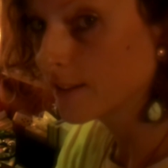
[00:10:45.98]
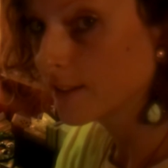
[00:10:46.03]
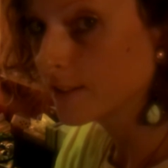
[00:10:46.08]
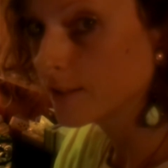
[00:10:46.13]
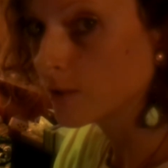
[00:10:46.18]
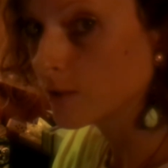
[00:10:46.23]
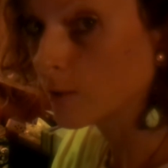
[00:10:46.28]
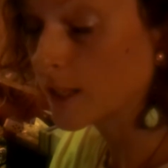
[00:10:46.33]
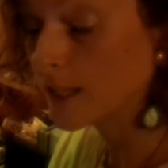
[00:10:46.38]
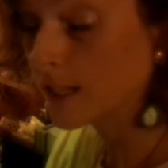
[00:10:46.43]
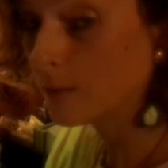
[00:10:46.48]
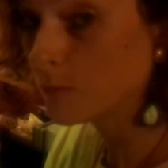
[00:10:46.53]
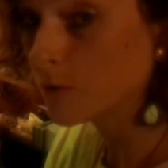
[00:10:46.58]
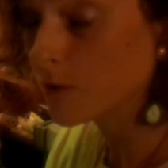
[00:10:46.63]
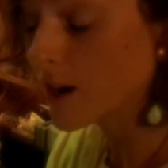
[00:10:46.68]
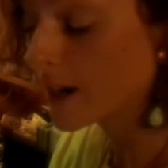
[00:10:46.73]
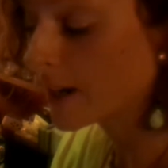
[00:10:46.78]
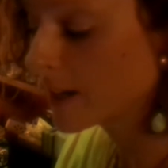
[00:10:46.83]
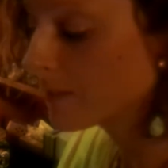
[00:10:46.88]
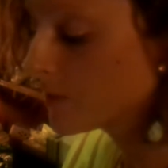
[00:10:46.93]
So keep
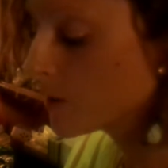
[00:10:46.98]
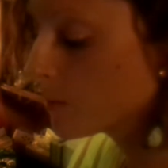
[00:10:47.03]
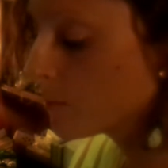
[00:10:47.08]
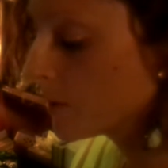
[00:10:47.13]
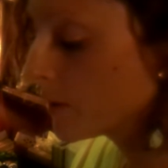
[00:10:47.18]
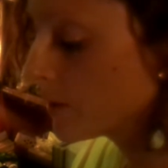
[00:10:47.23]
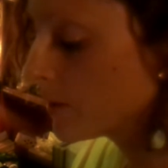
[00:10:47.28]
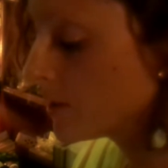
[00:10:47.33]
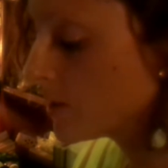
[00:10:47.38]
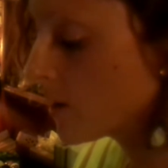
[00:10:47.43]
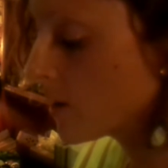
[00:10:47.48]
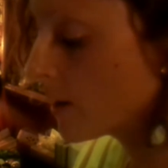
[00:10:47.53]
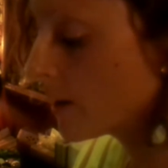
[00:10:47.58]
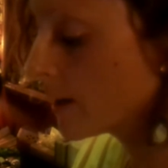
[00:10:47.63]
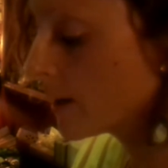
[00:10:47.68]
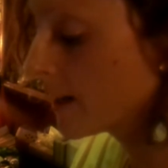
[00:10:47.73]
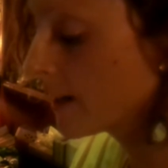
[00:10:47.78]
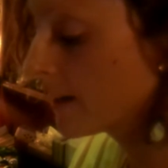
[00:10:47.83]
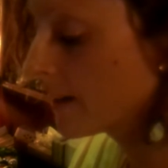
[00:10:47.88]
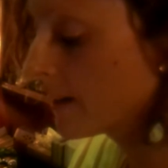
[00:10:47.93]
track of your birth
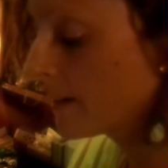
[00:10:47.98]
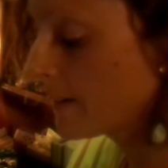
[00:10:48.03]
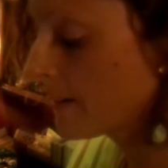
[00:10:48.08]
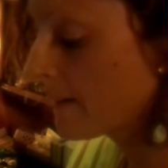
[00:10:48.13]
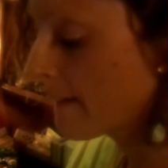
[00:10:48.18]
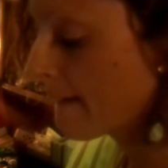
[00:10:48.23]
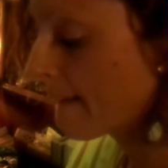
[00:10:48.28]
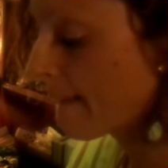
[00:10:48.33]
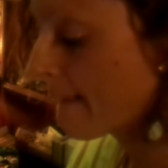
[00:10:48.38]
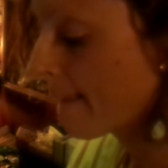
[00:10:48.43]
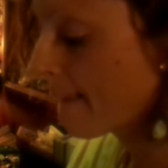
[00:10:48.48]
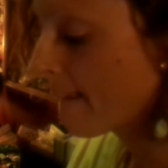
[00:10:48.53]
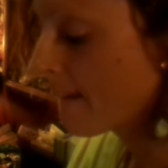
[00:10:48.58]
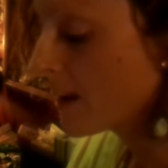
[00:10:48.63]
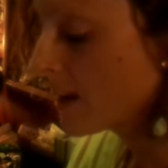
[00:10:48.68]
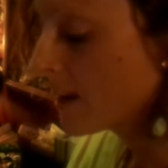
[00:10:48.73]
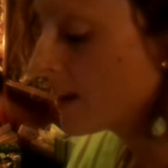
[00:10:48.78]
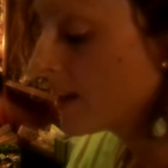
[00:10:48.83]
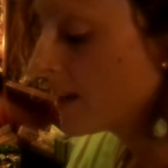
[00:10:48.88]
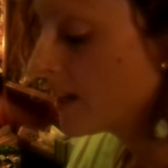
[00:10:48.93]
chart.
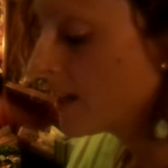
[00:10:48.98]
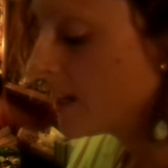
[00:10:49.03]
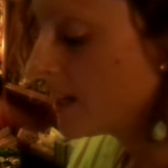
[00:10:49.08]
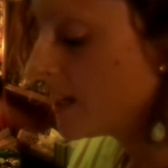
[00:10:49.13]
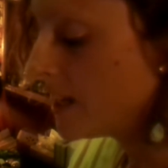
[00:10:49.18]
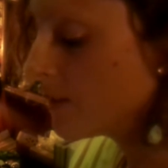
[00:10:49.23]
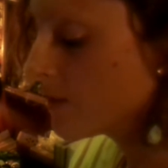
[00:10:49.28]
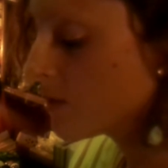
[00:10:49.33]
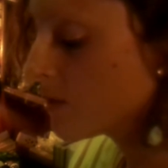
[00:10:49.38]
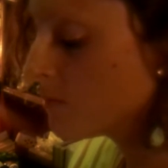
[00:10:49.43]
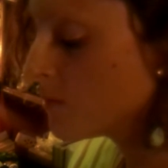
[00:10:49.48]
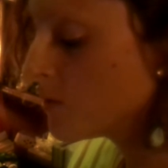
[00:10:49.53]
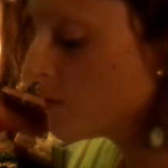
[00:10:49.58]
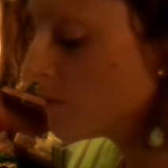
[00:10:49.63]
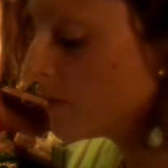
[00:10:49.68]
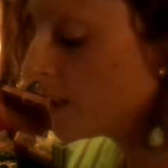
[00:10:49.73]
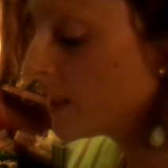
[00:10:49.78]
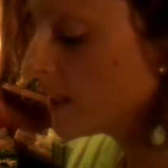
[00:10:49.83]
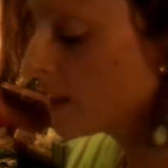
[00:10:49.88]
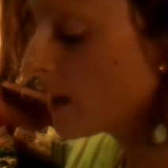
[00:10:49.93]
Either
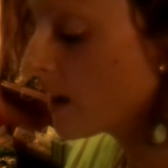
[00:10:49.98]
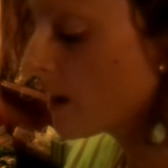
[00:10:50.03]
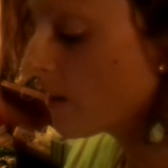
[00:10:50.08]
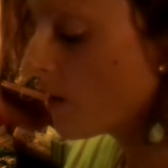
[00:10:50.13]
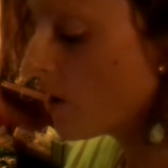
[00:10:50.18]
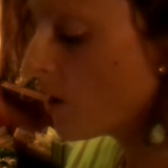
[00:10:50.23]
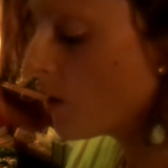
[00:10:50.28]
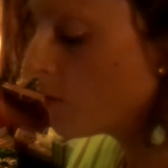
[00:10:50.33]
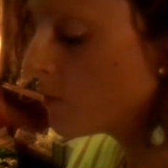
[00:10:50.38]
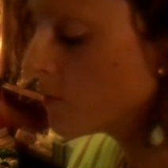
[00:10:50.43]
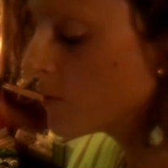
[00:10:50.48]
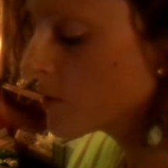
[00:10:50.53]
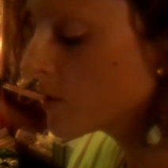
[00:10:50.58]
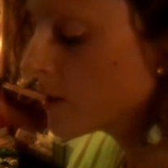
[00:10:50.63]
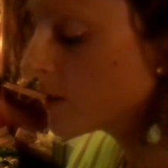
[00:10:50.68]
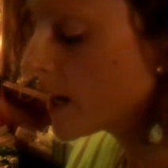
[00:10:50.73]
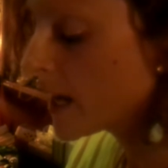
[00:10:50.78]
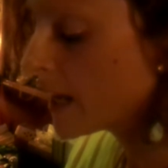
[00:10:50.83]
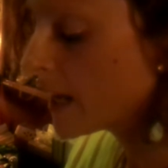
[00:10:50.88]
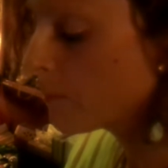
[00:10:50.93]
moving
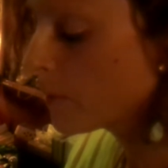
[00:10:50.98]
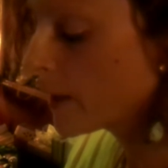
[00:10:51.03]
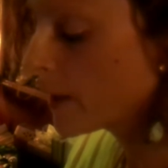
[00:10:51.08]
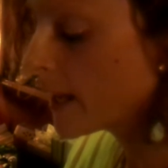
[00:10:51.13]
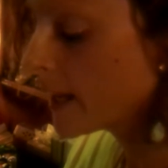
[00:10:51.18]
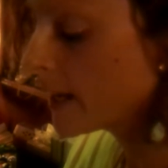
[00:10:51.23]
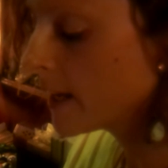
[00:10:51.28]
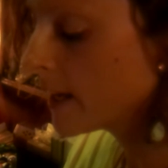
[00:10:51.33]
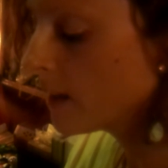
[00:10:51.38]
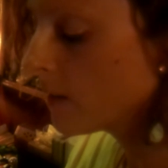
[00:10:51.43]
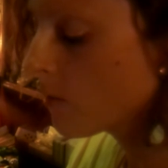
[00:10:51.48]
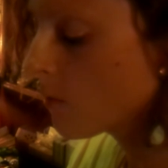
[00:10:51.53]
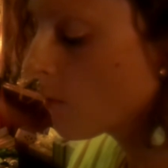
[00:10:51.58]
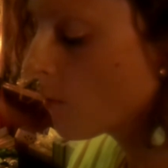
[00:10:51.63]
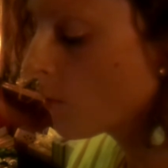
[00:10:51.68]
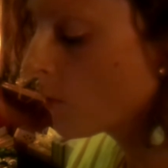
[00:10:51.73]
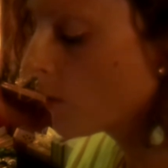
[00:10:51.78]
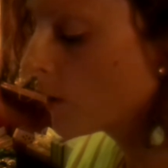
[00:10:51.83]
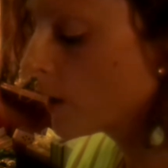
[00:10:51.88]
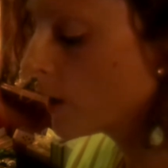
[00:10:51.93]
over a planet
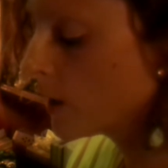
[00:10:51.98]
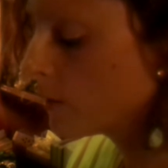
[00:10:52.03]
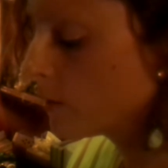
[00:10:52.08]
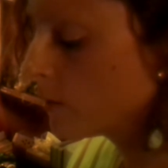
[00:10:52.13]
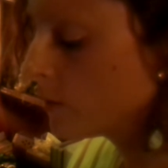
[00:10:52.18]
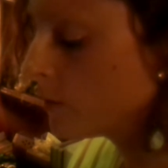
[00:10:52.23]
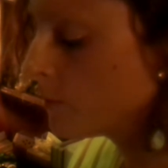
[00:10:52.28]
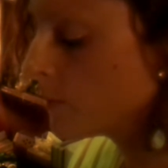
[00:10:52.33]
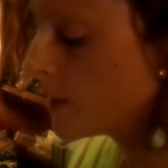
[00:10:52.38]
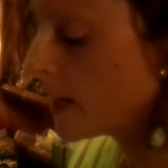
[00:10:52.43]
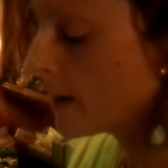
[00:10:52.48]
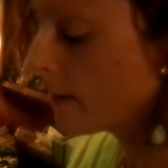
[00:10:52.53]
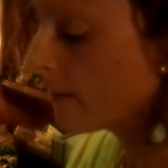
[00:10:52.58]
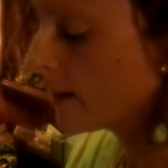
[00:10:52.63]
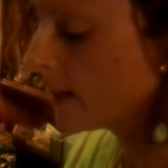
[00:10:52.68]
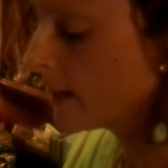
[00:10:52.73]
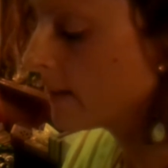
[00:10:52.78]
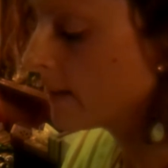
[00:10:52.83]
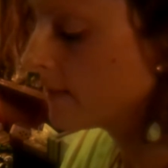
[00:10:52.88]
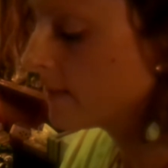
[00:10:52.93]
or
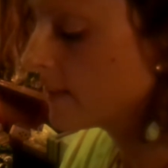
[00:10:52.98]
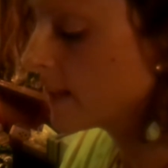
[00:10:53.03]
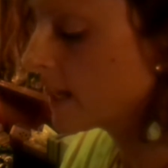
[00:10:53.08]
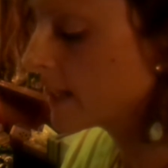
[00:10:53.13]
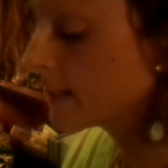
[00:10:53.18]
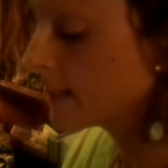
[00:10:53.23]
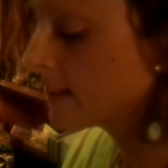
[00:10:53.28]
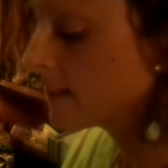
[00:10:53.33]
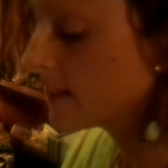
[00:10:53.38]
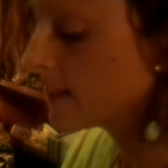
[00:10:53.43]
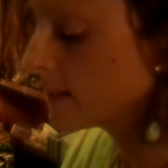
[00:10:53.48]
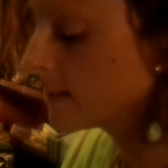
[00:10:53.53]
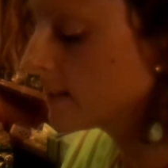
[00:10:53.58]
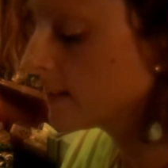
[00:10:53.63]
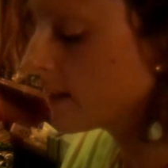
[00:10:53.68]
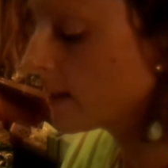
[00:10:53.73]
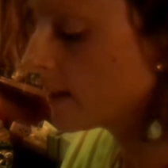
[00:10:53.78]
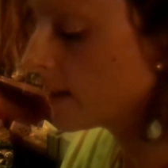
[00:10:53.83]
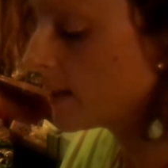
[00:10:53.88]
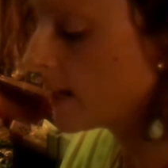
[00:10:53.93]
luminary, that's the
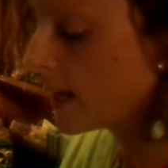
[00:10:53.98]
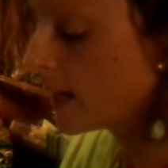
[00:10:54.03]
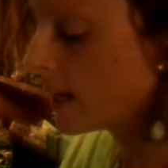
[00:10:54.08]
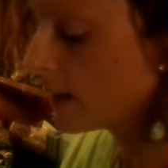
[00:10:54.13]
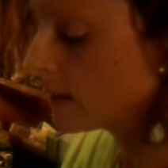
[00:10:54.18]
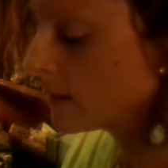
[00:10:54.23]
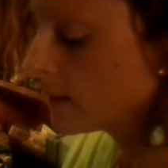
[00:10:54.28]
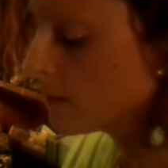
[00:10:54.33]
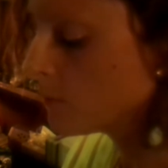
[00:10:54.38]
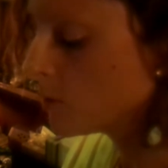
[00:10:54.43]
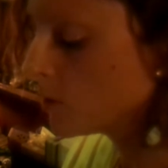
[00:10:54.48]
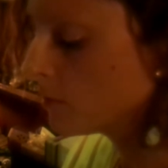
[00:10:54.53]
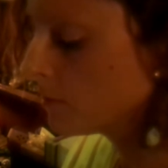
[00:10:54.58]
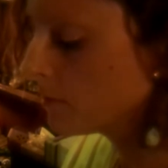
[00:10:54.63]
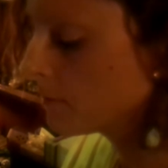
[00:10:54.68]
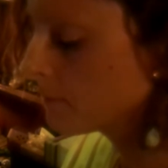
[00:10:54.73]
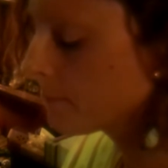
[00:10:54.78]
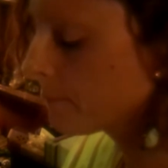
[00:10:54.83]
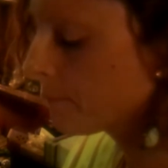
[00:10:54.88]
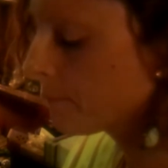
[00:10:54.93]
sun and the moon,